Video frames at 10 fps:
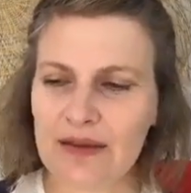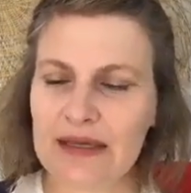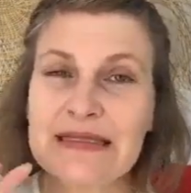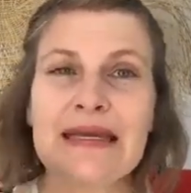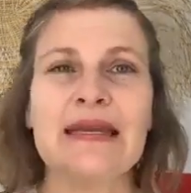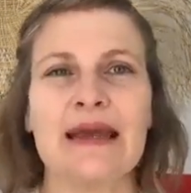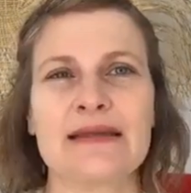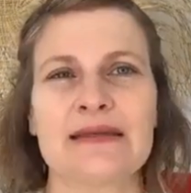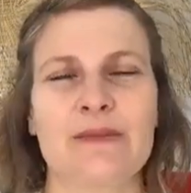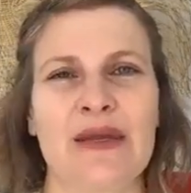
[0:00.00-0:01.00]

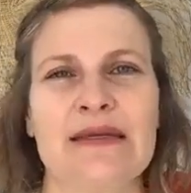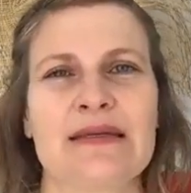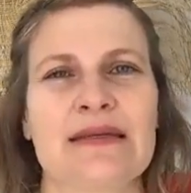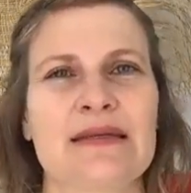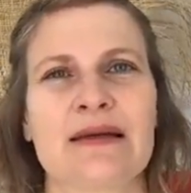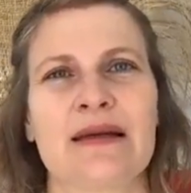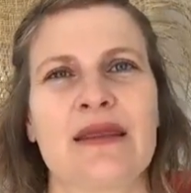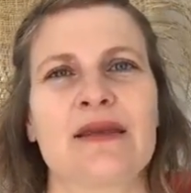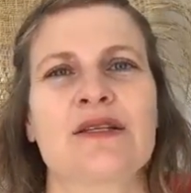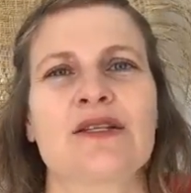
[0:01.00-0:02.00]
interconnected pieces that I
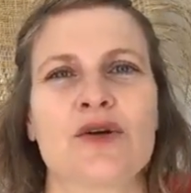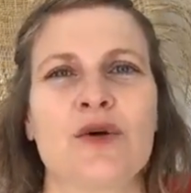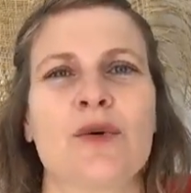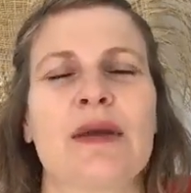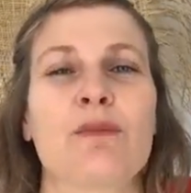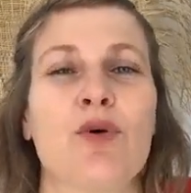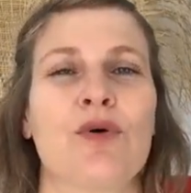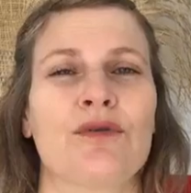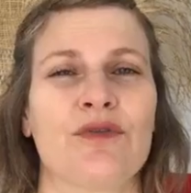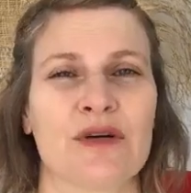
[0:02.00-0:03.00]
think are so
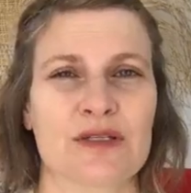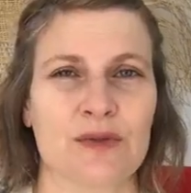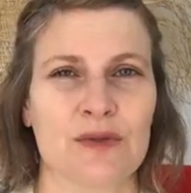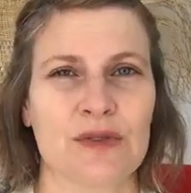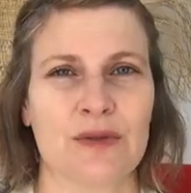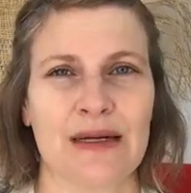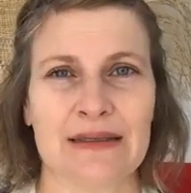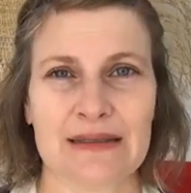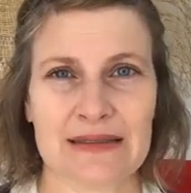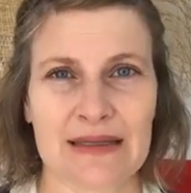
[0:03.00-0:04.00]
important for us all to
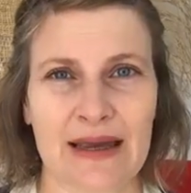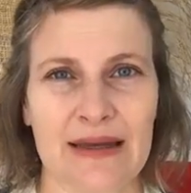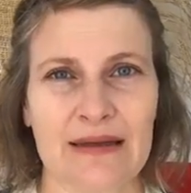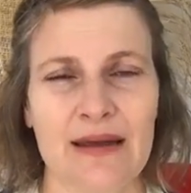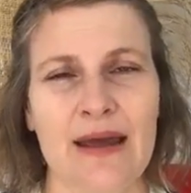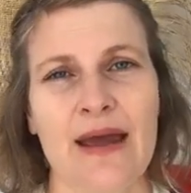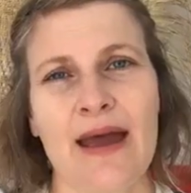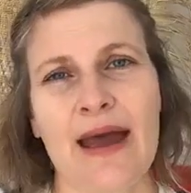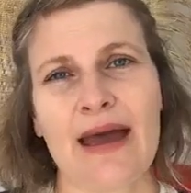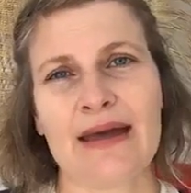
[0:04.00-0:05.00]
understand
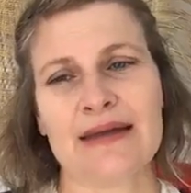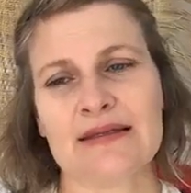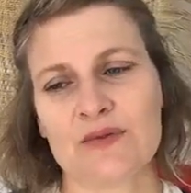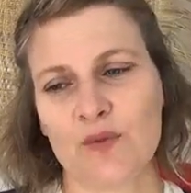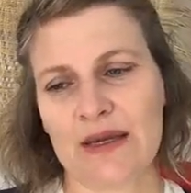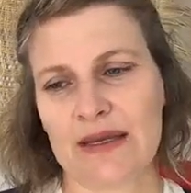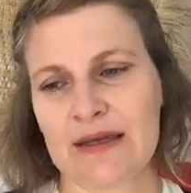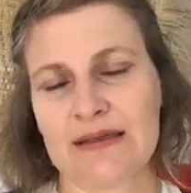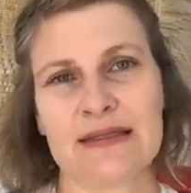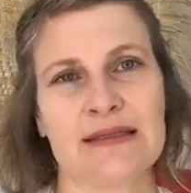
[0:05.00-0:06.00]
as we
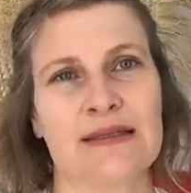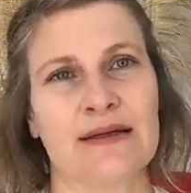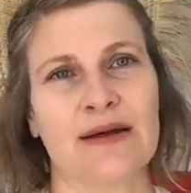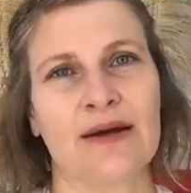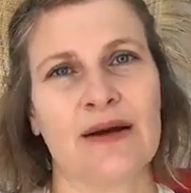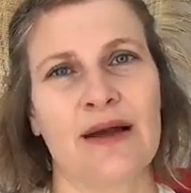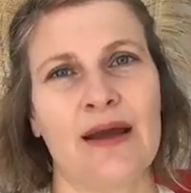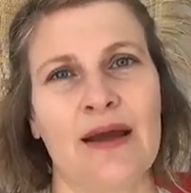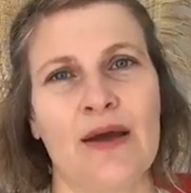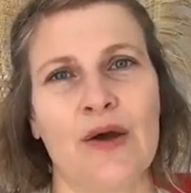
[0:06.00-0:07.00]
consider
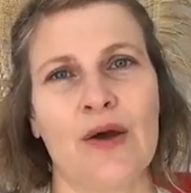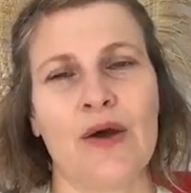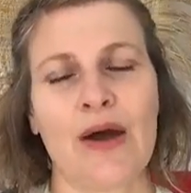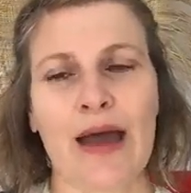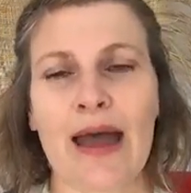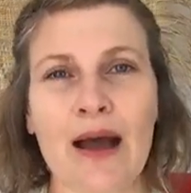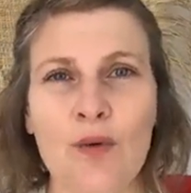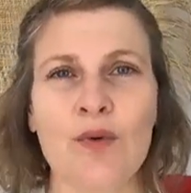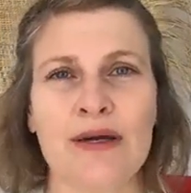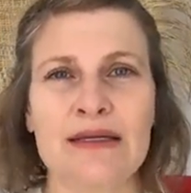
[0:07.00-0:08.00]
how
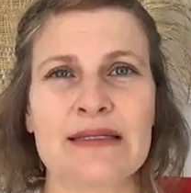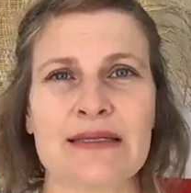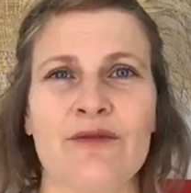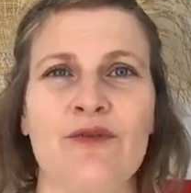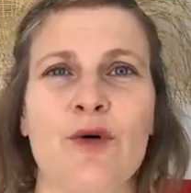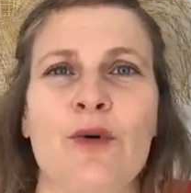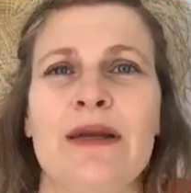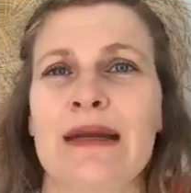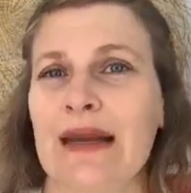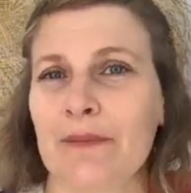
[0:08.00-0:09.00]
we're going to step
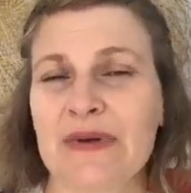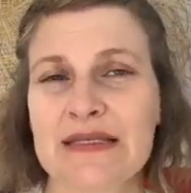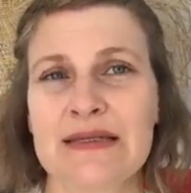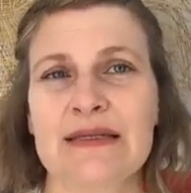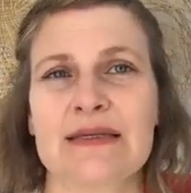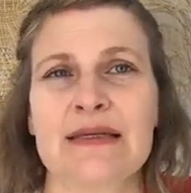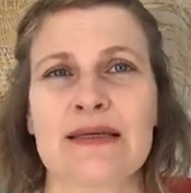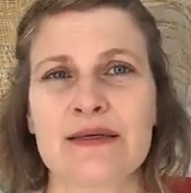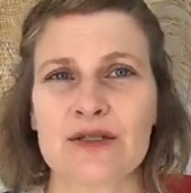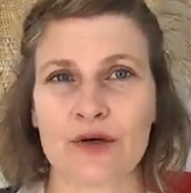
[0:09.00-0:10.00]
forward in our
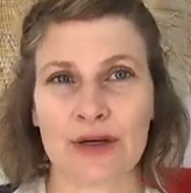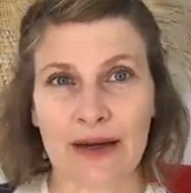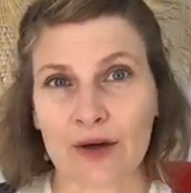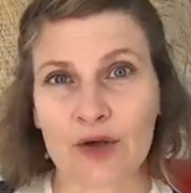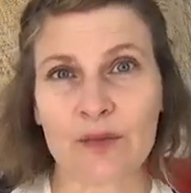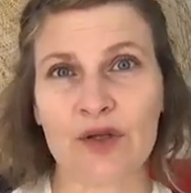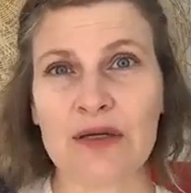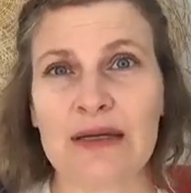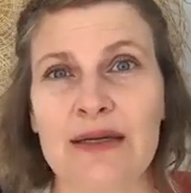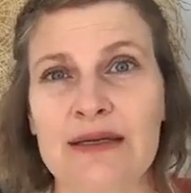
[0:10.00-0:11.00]
businesses or in our
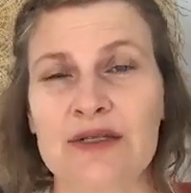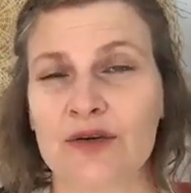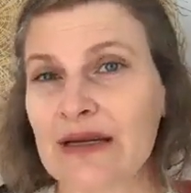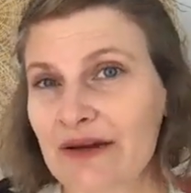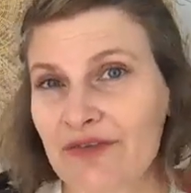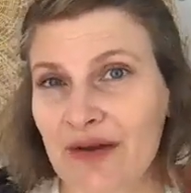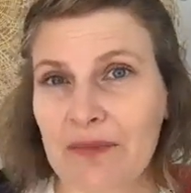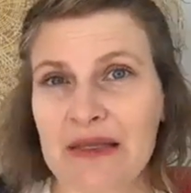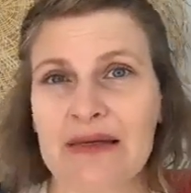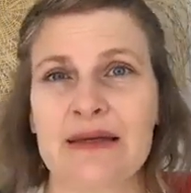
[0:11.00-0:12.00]
communities or in our
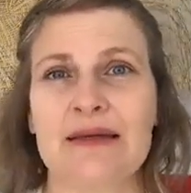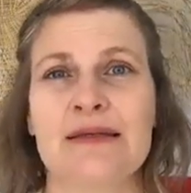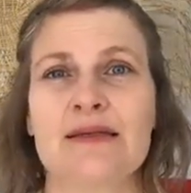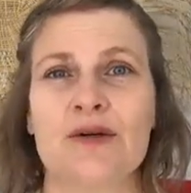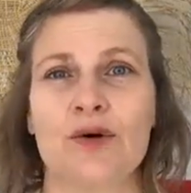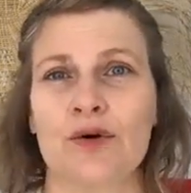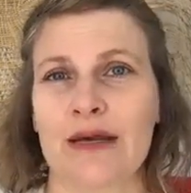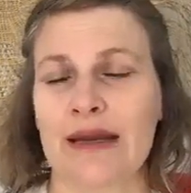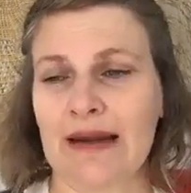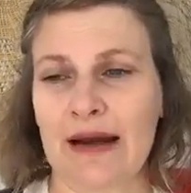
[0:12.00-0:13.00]
families or
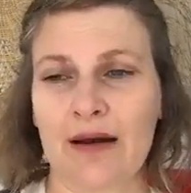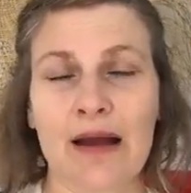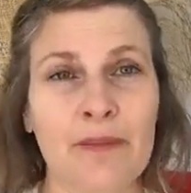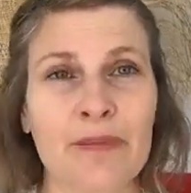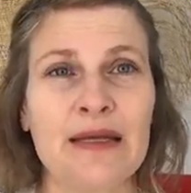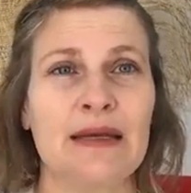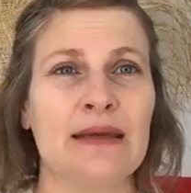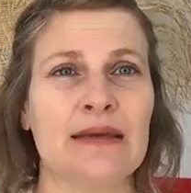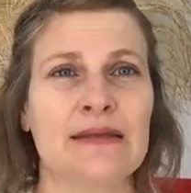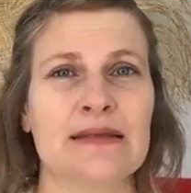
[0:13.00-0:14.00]
in our
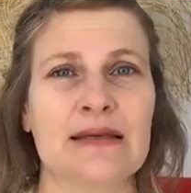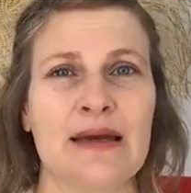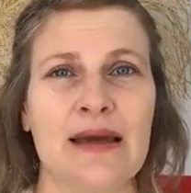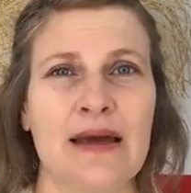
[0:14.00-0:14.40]
companies